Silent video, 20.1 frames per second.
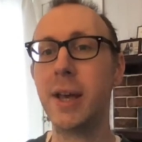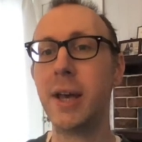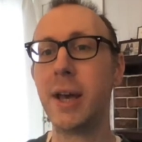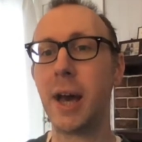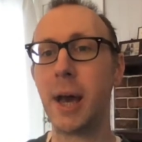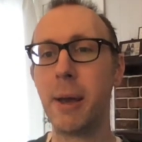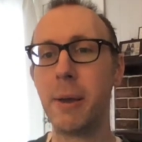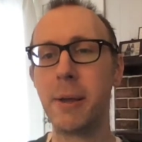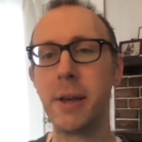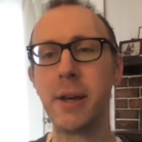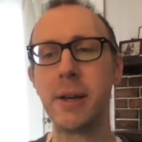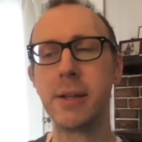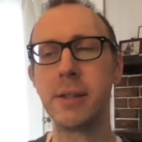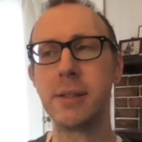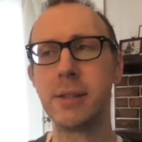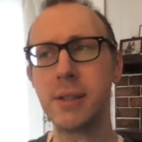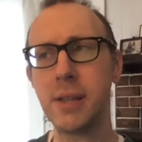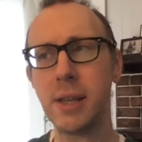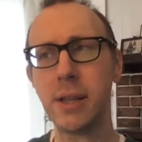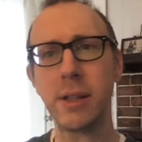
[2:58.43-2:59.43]
I
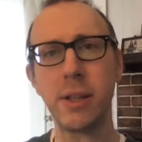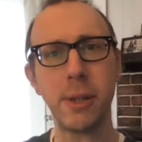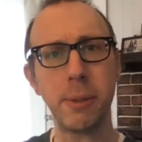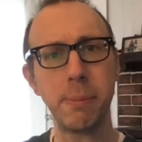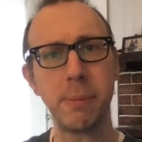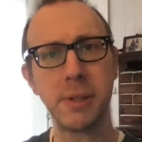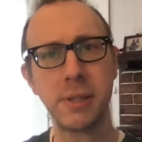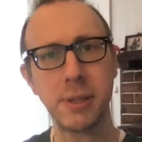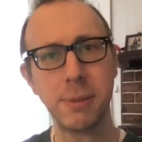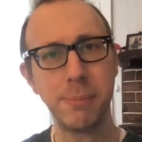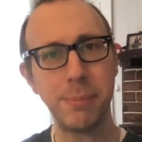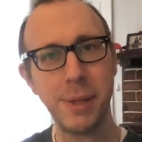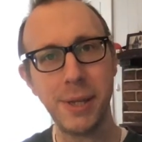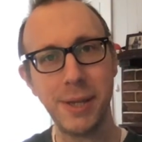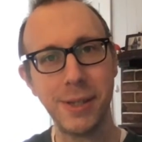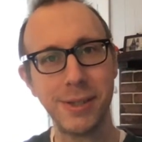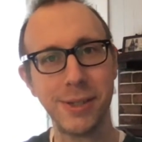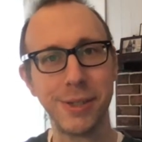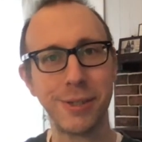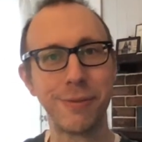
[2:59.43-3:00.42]
take little bits and
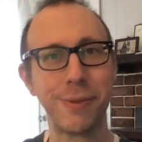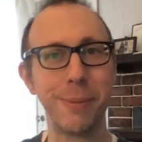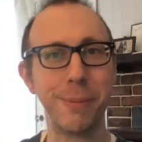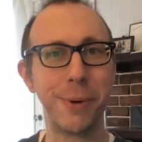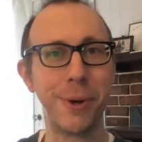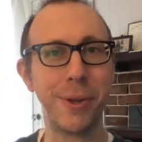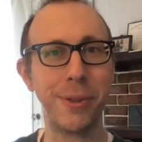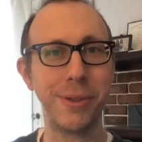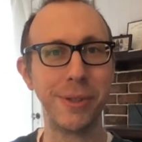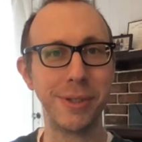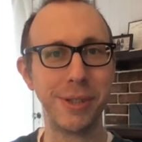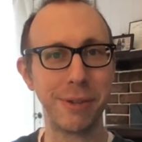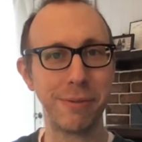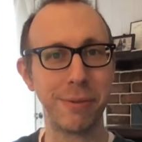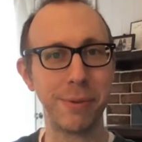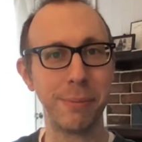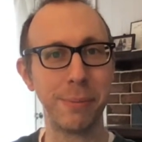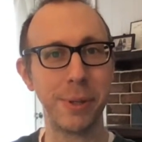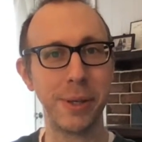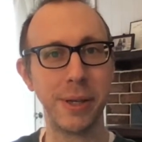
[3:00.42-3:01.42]
pieces from all these
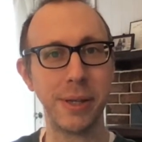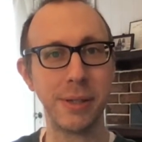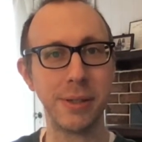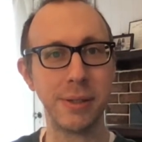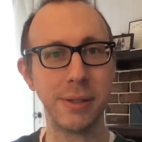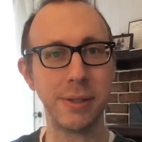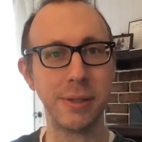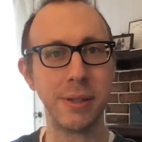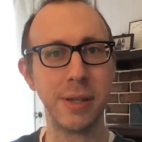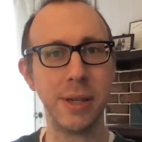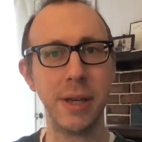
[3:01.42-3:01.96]
different places,